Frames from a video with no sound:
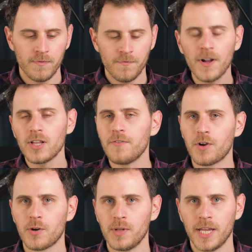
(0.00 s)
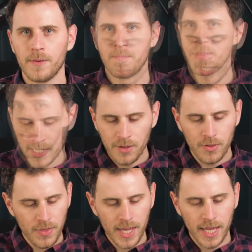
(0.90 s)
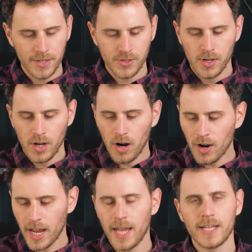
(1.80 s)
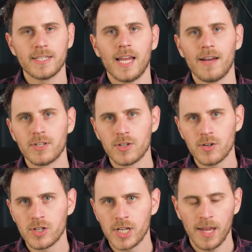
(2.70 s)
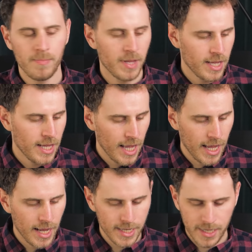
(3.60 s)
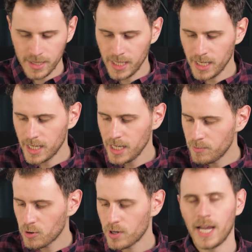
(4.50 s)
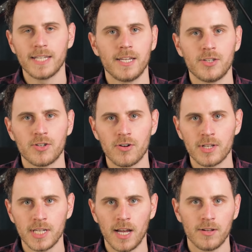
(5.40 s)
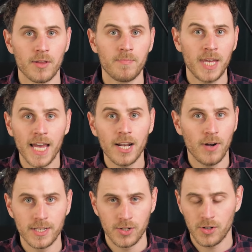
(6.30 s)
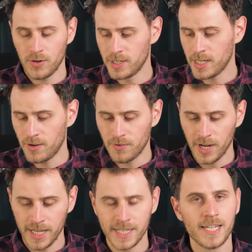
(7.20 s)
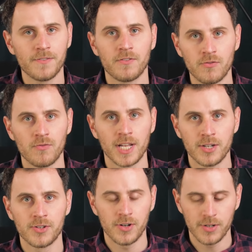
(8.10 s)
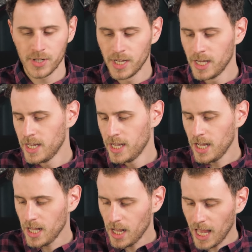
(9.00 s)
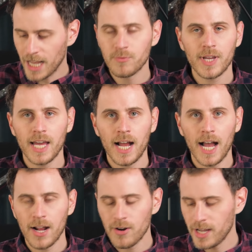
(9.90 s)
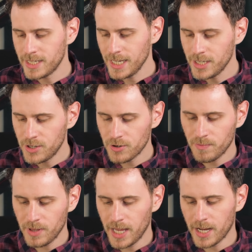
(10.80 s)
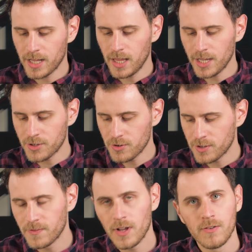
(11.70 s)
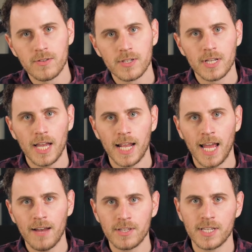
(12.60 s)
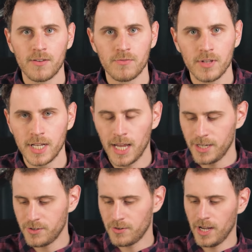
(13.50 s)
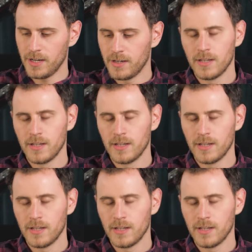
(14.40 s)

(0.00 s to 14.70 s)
fairly frequently. Now the thing is, our hands have a certain shape and the keyboard has a certain sound. The piano has a certain sound, right, in different registers. As we get higher, it's easier to play clusters of notes and have it sound really nice, right?